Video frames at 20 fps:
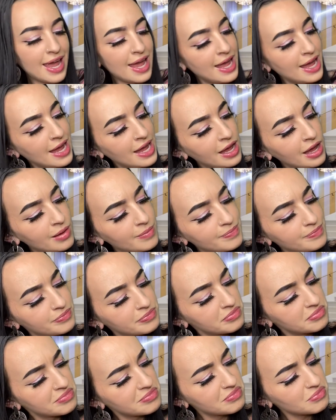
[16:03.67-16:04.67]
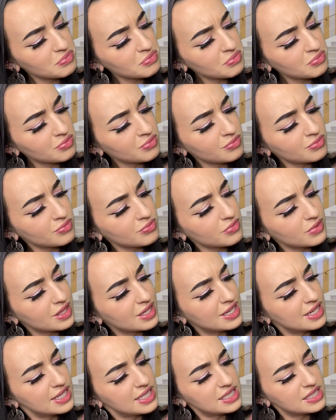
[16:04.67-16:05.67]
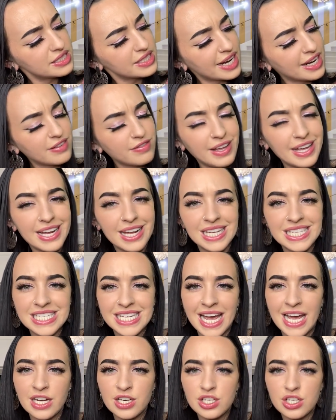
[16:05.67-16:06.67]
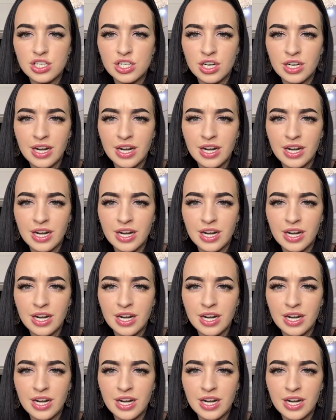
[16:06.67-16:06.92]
a, it's kind of like a texture,